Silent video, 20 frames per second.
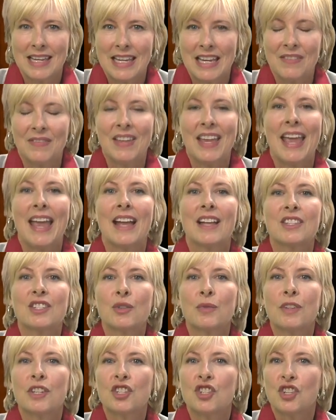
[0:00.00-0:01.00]
If the
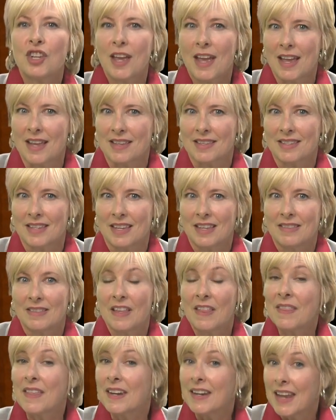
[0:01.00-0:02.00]
answer is yes,
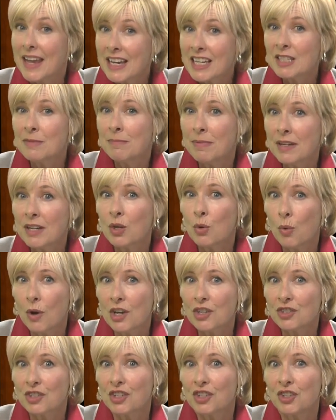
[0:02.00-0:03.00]
then the next big
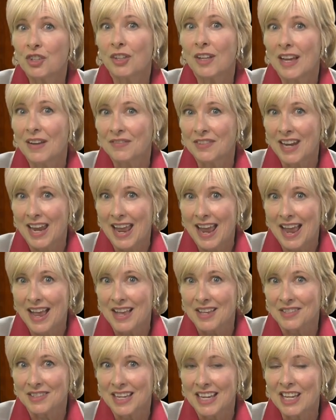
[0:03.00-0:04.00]
question you'll have to
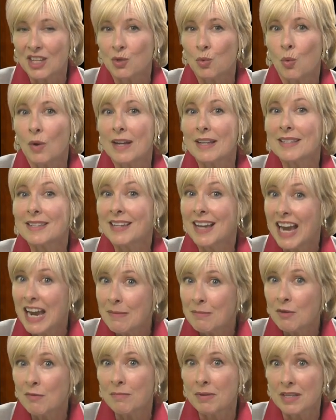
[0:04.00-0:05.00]
ask is what
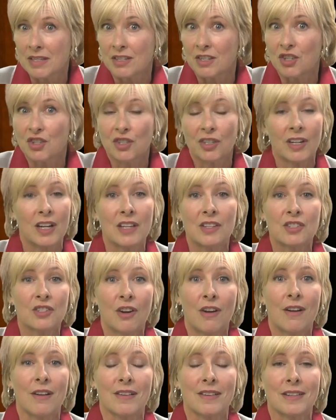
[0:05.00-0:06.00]
type of business should I
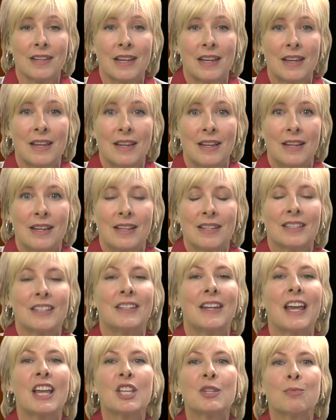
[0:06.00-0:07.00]
start?
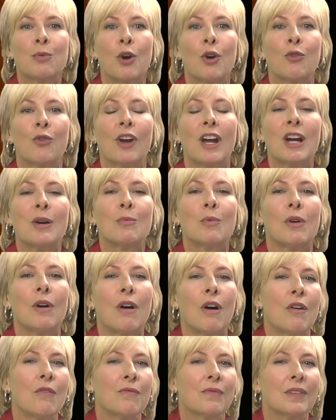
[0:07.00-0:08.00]
Today's program will
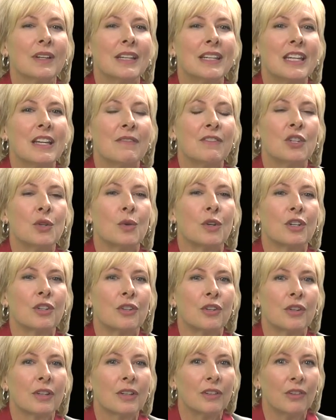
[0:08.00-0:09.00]
hopefully give you a
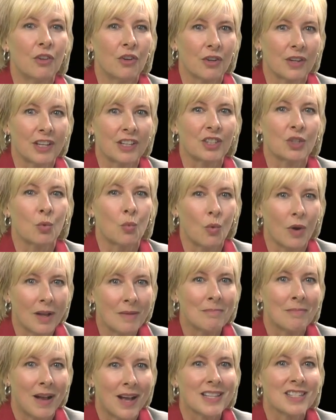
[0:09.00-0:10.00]
good look into
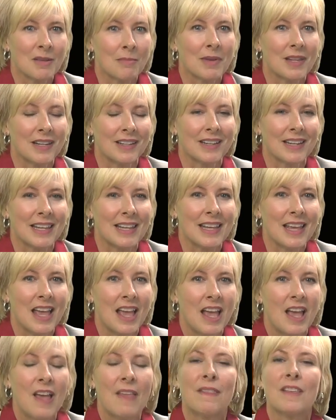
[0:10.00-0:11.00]
one possibility,
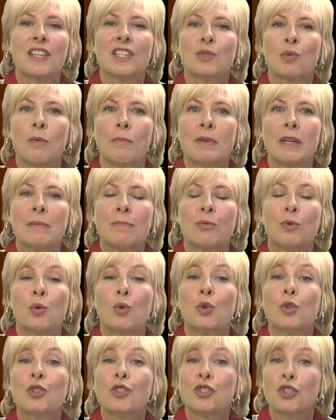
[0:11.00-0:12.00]
the swimming
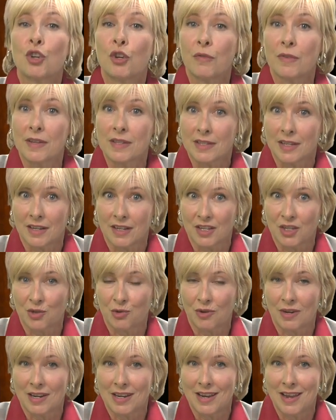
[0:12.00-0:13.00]
pool service
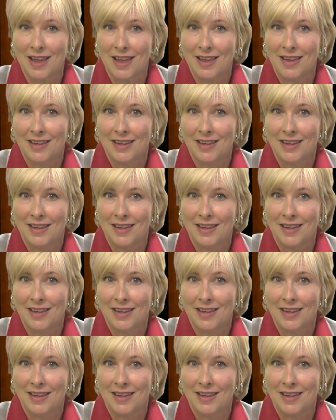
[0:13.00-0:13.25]
industry.